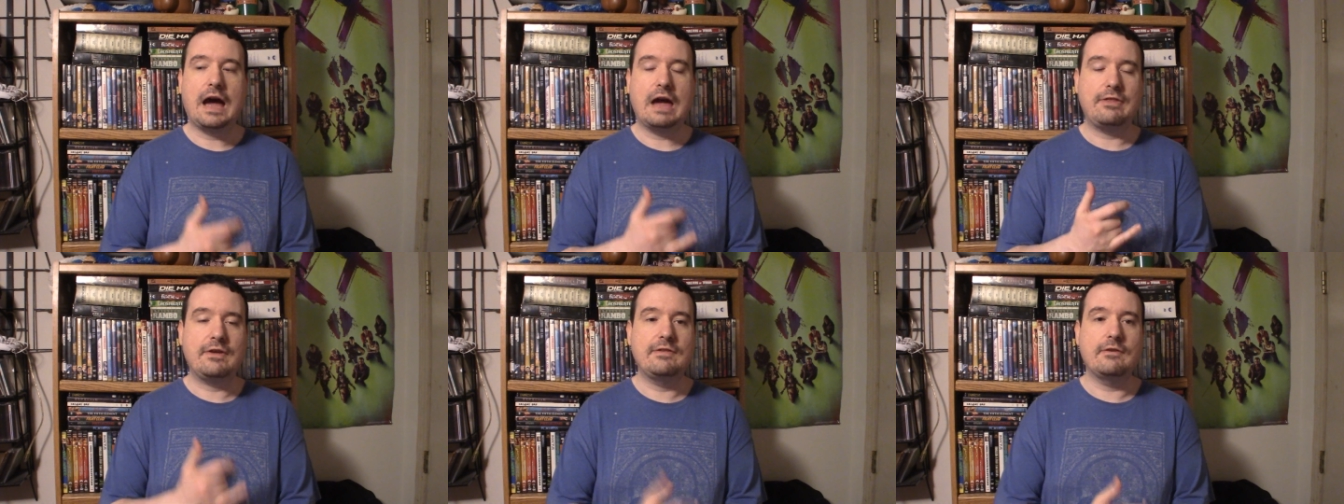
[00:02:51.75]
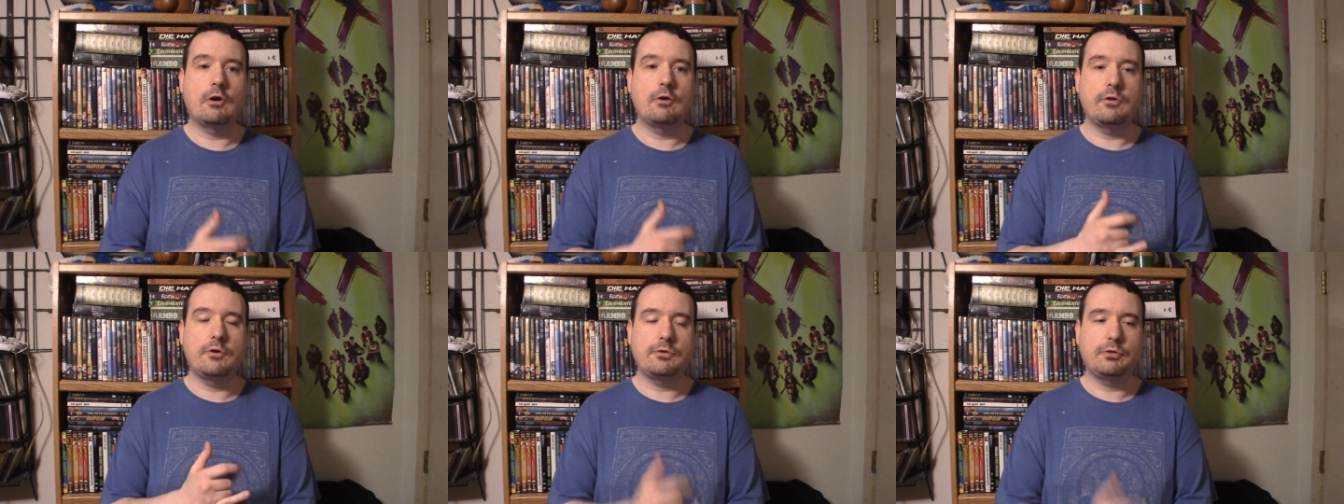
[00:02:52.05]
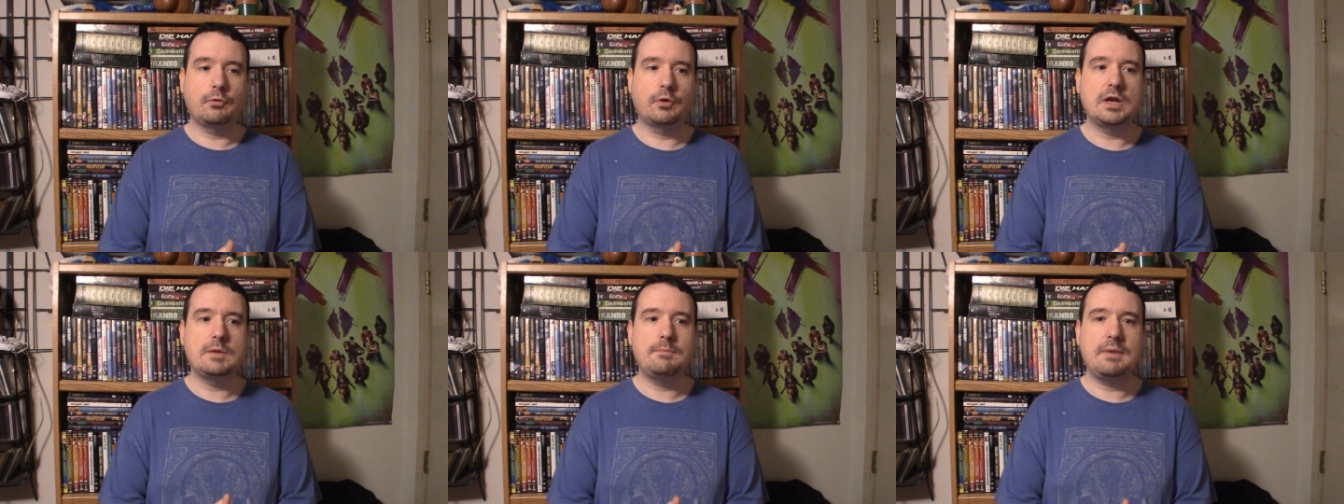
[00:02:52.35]
I think, are the
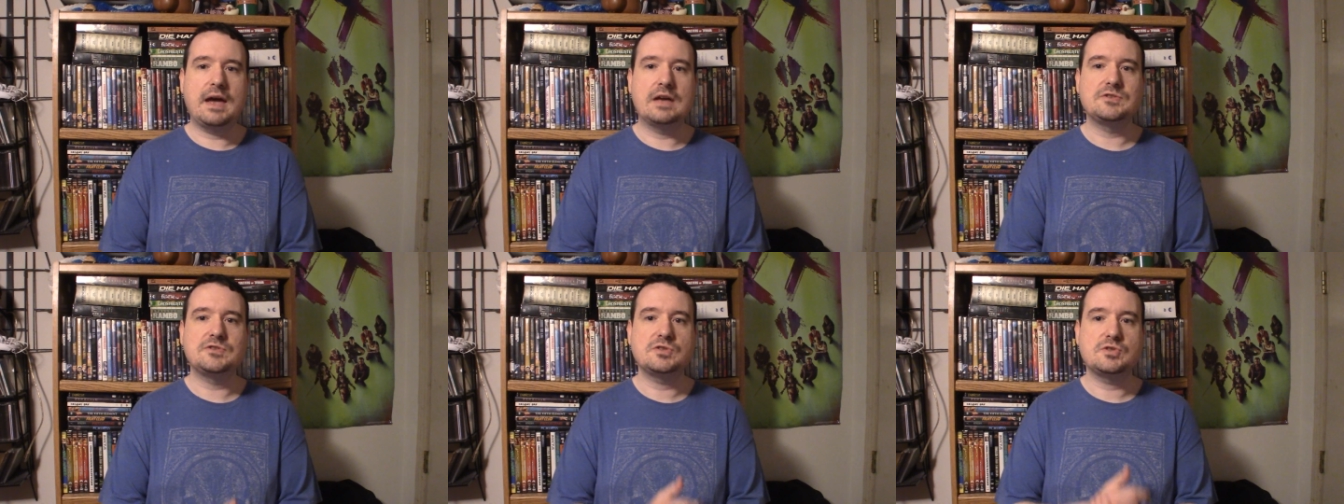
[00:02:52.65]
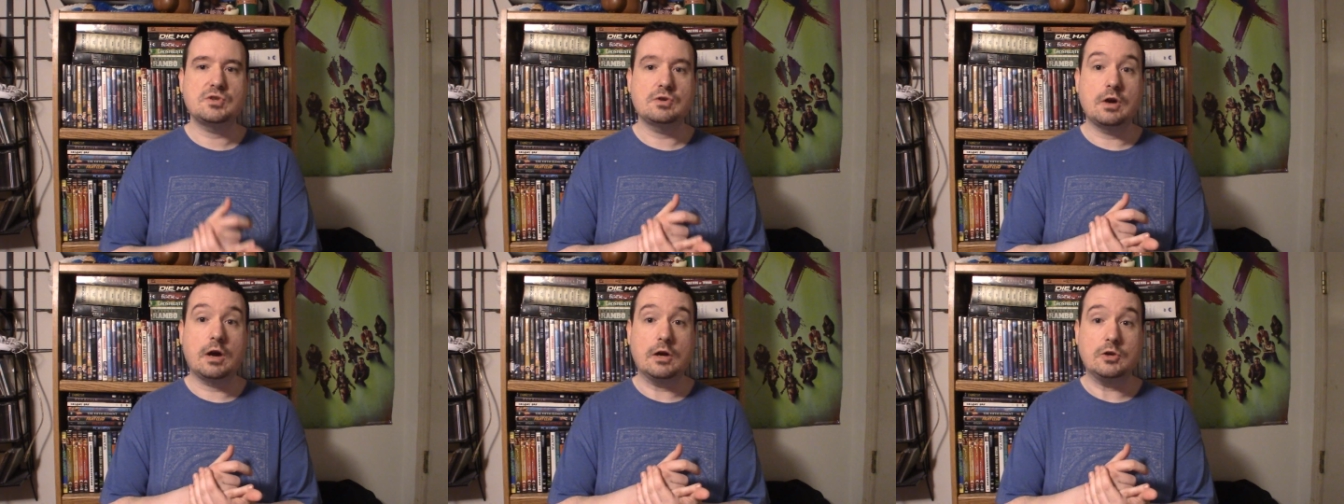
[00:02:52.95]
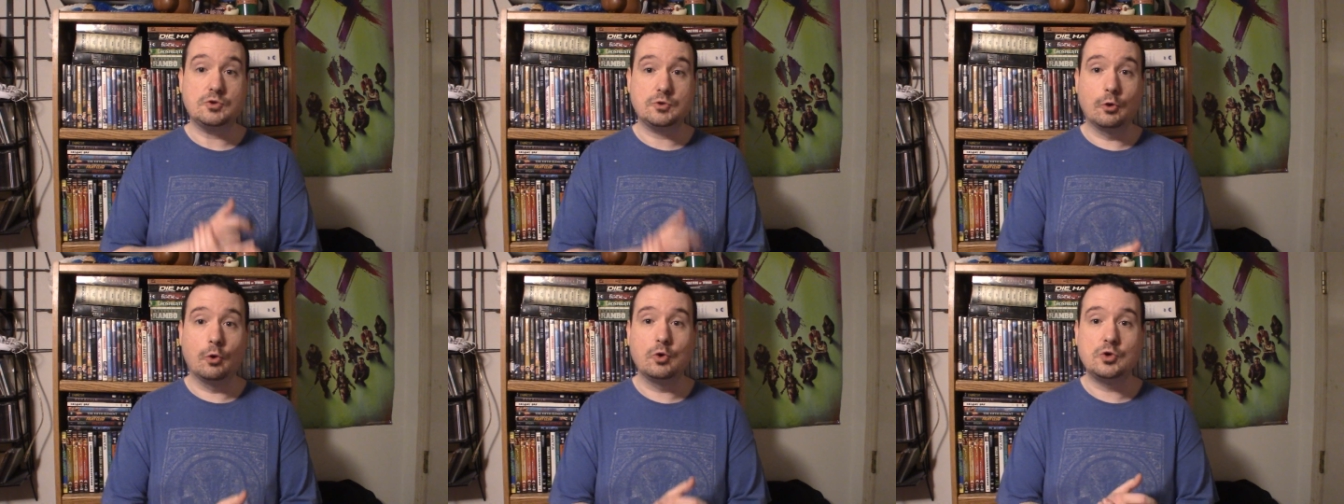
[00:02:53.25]
three best
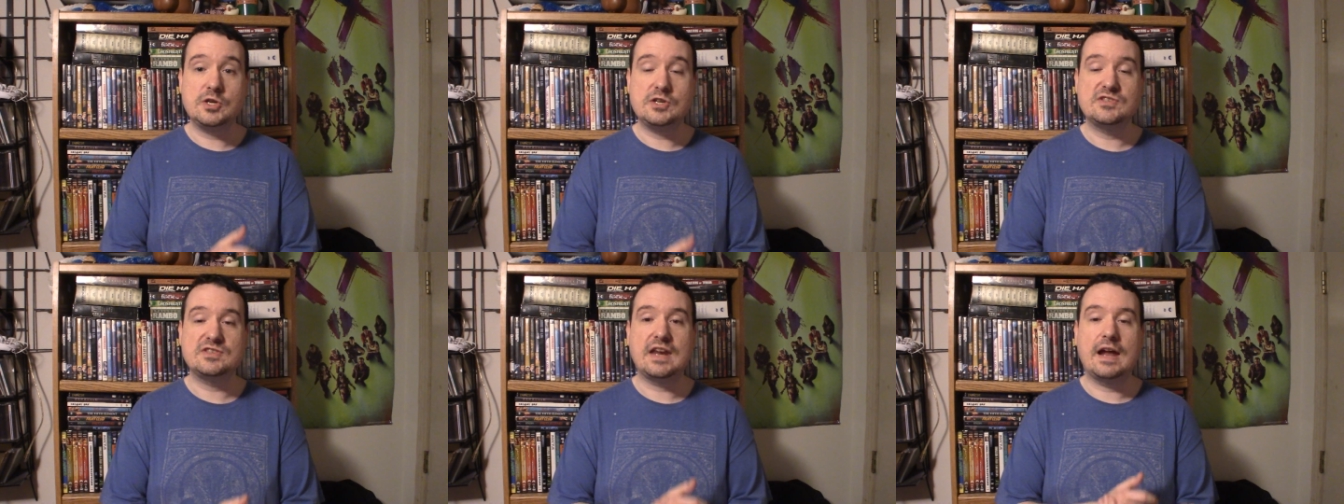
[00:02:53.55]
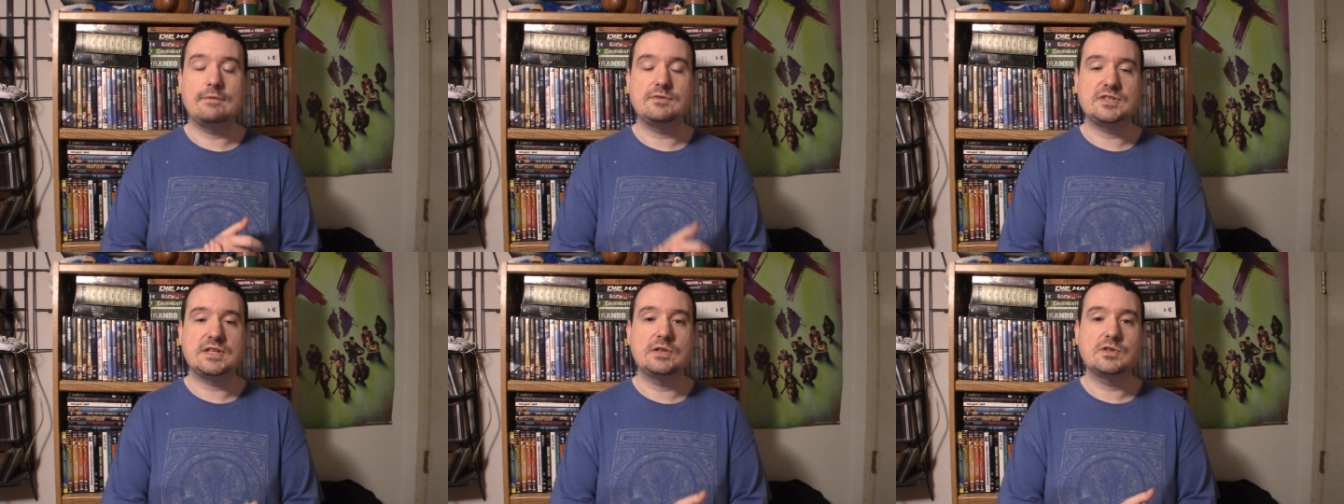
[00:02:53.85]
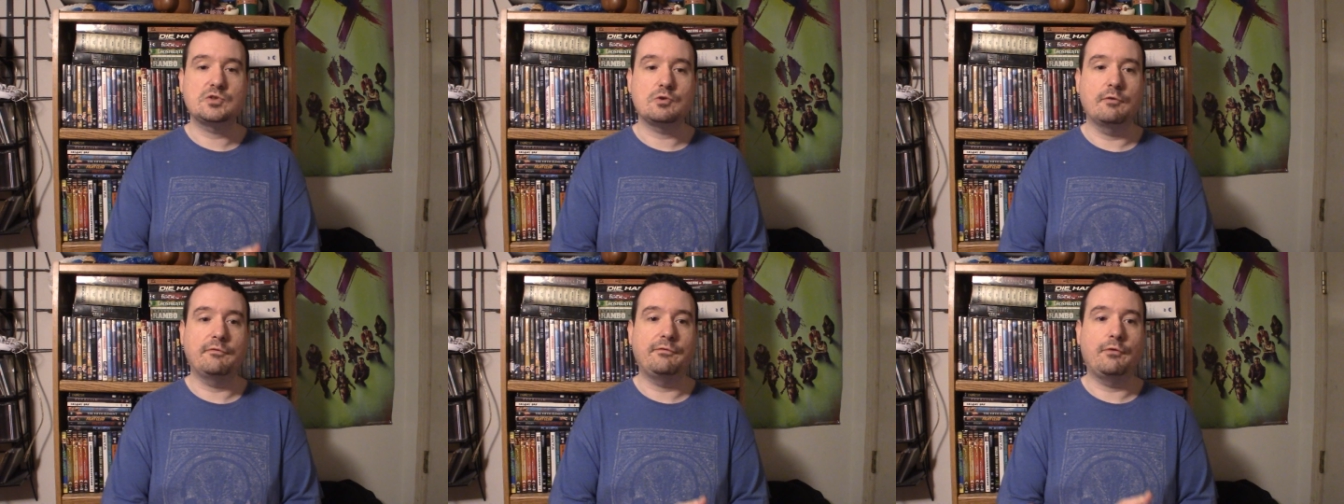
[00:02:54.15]
trilogies that I've seen
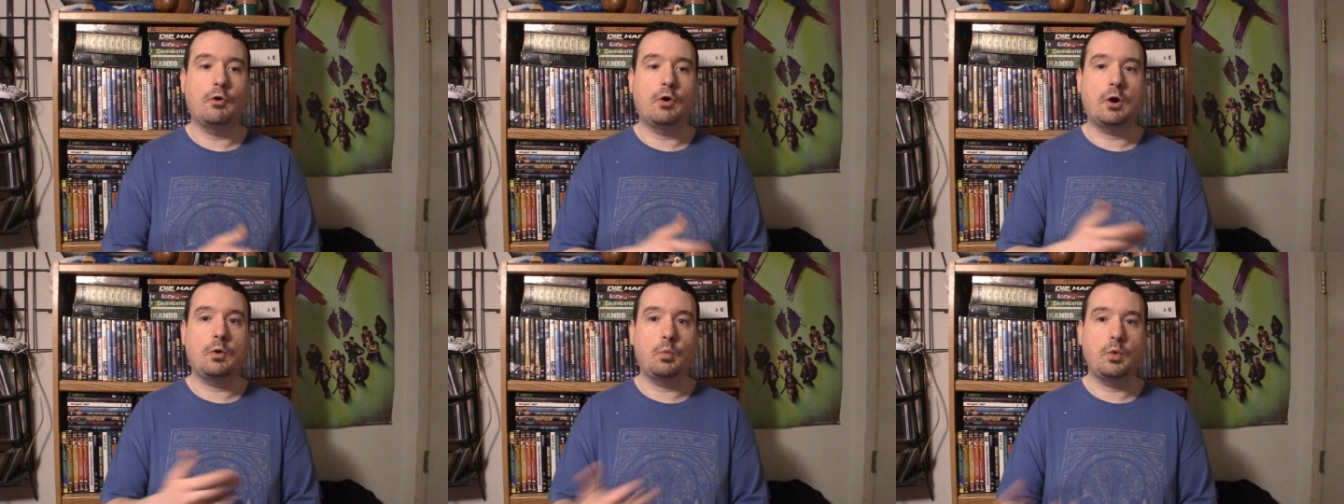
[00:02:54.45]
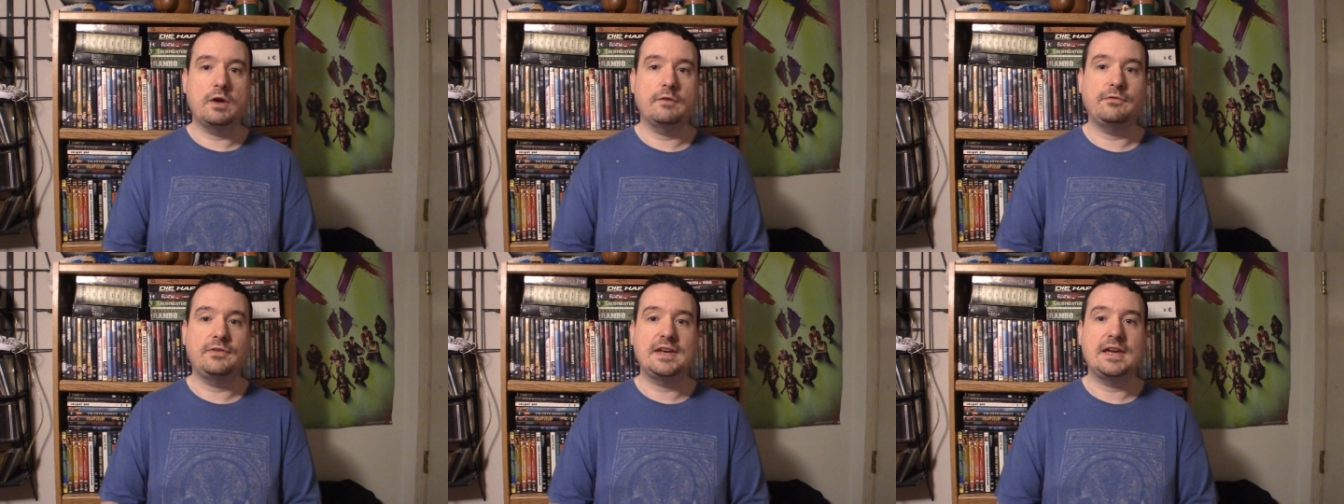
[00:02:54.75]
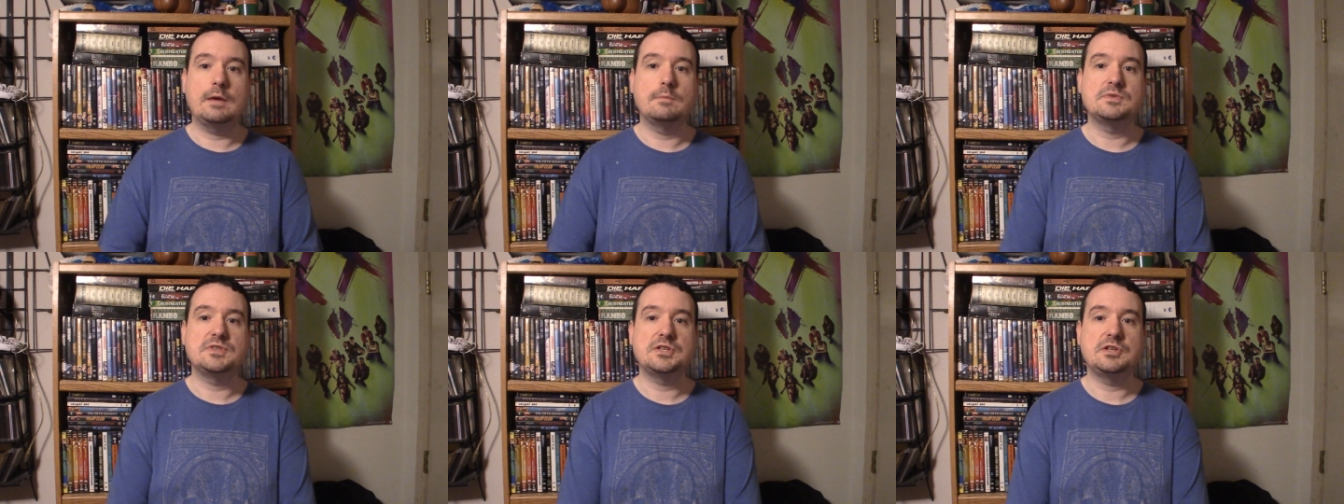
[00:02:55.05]
so far with the
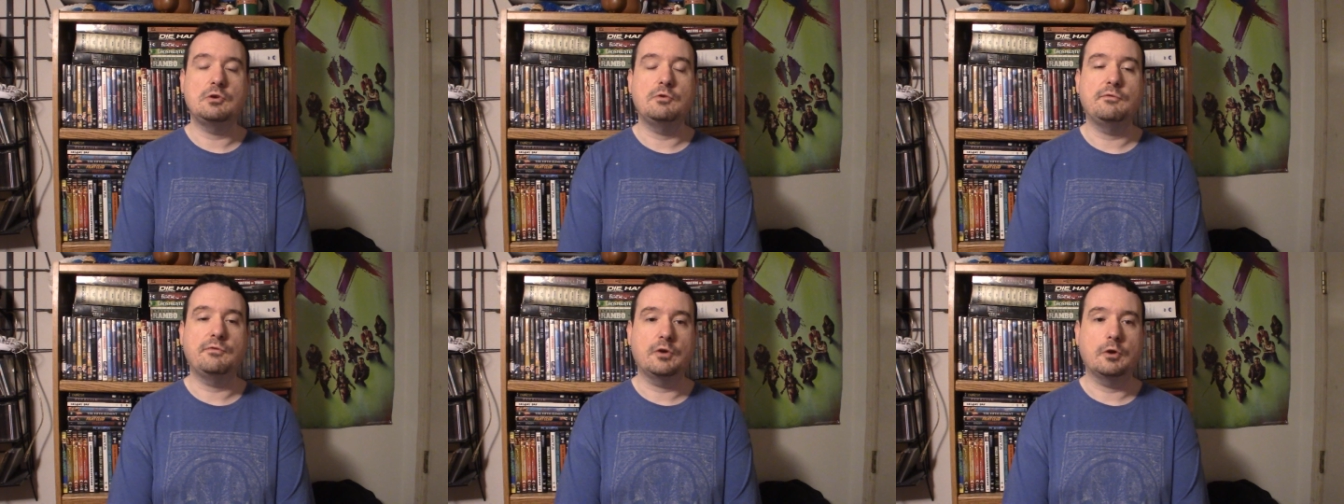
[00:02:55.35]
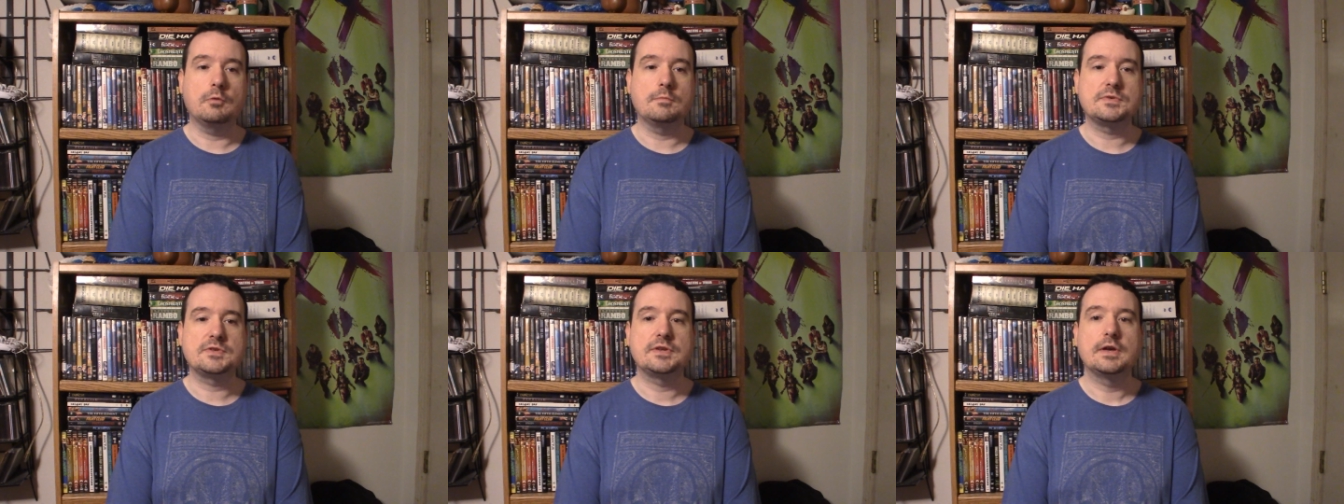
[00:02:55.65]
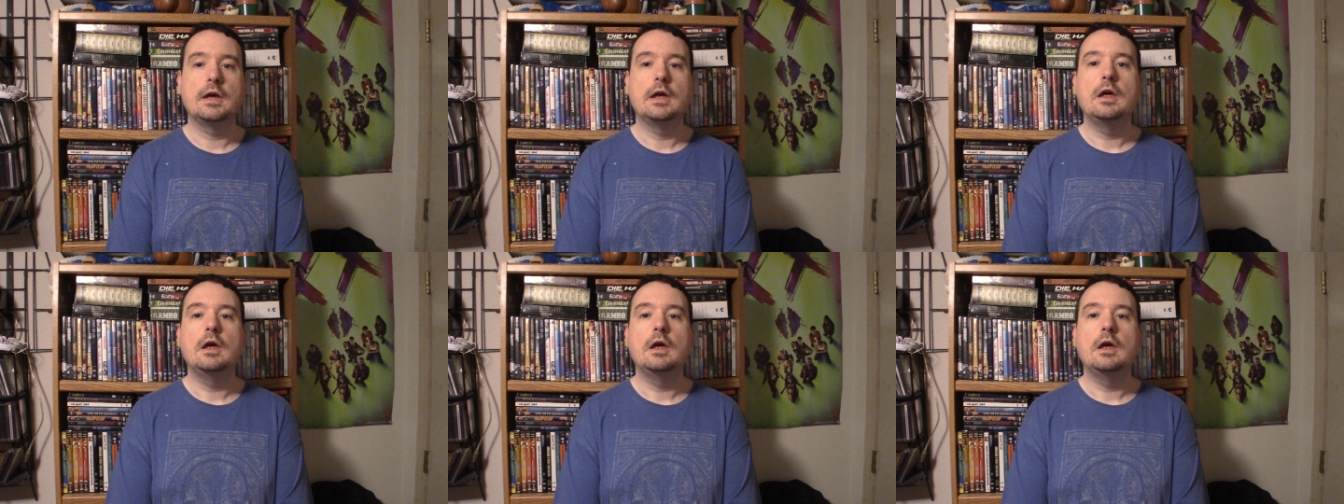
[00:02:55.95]
MCU films.